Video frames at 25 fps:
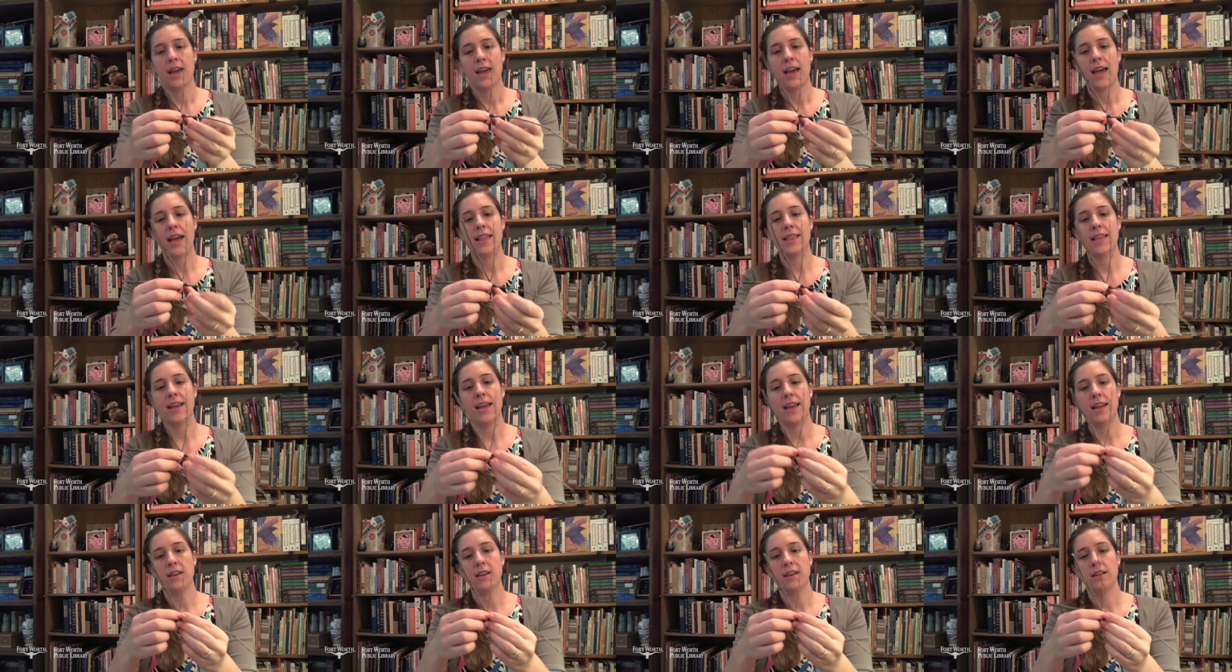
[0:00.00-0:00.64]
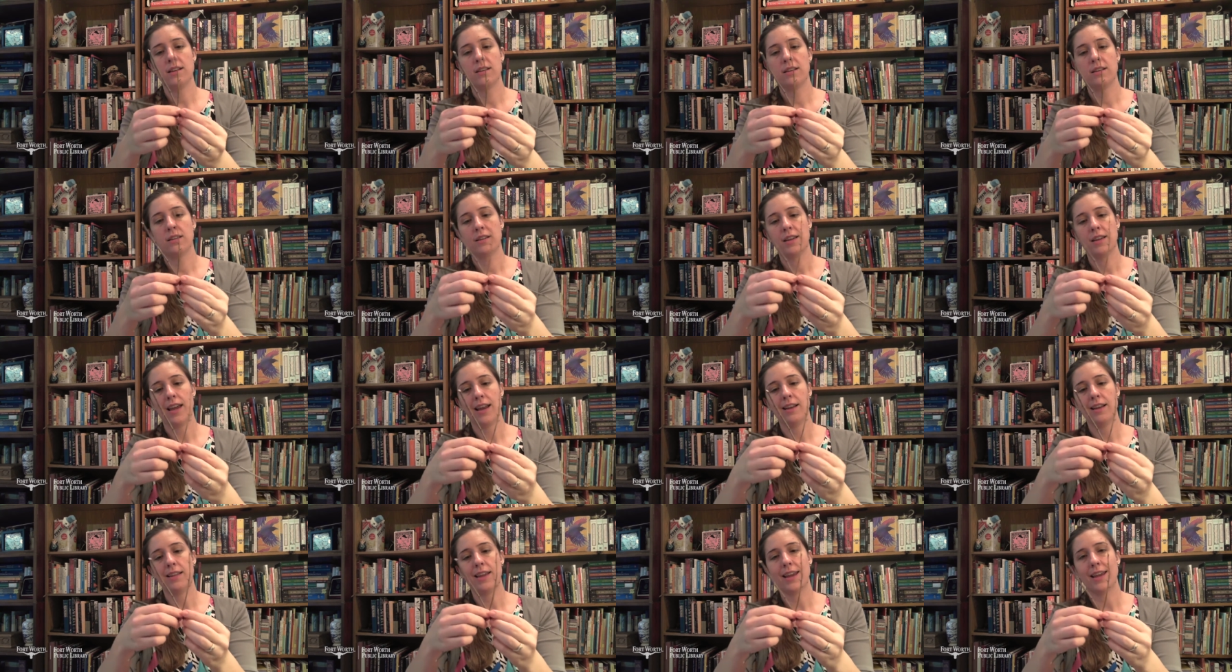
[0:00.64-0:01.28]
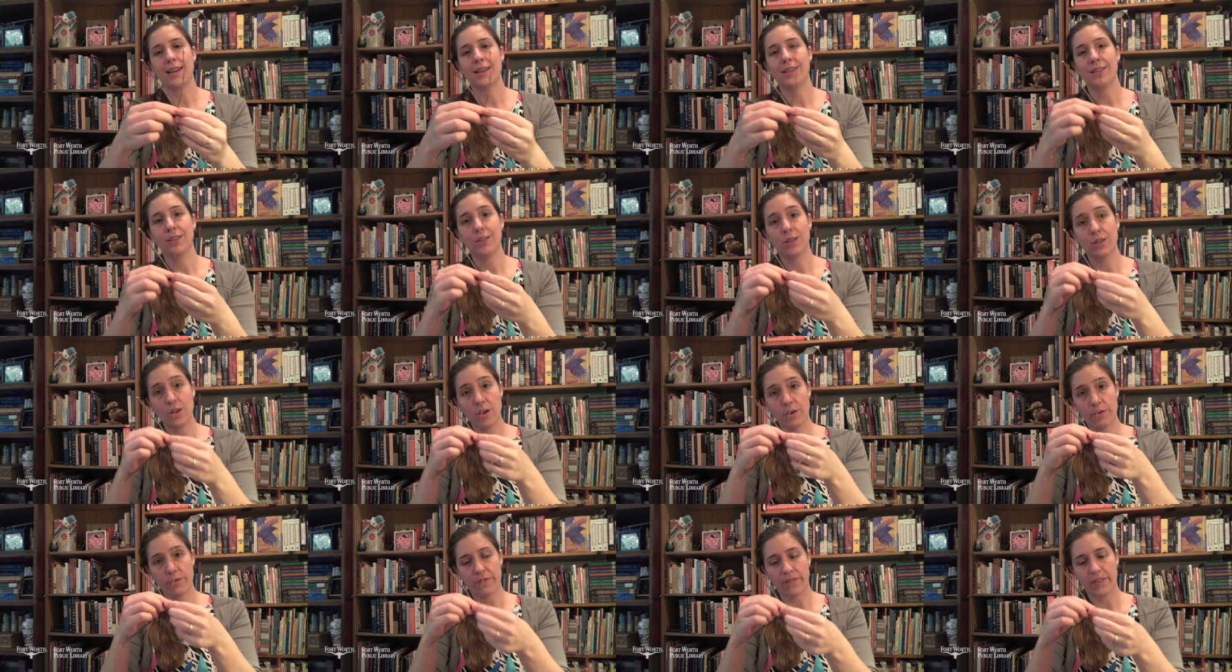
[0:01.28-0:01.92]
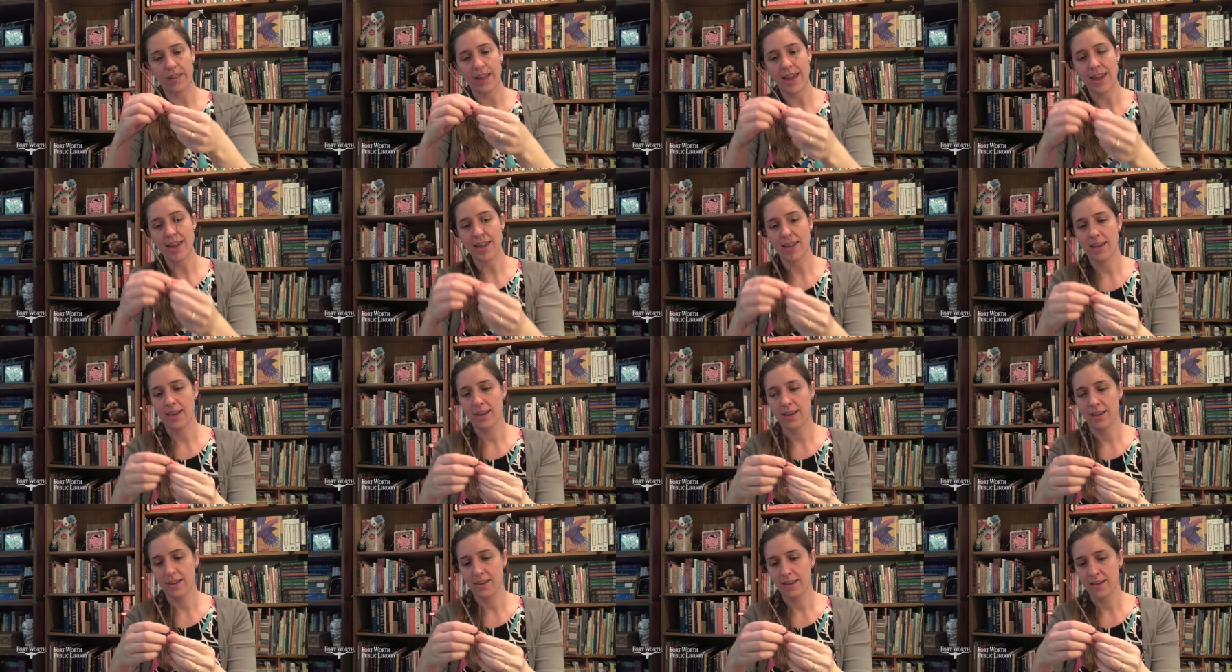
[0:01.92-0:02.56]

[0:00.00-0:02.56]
and then kind of like a snowflake.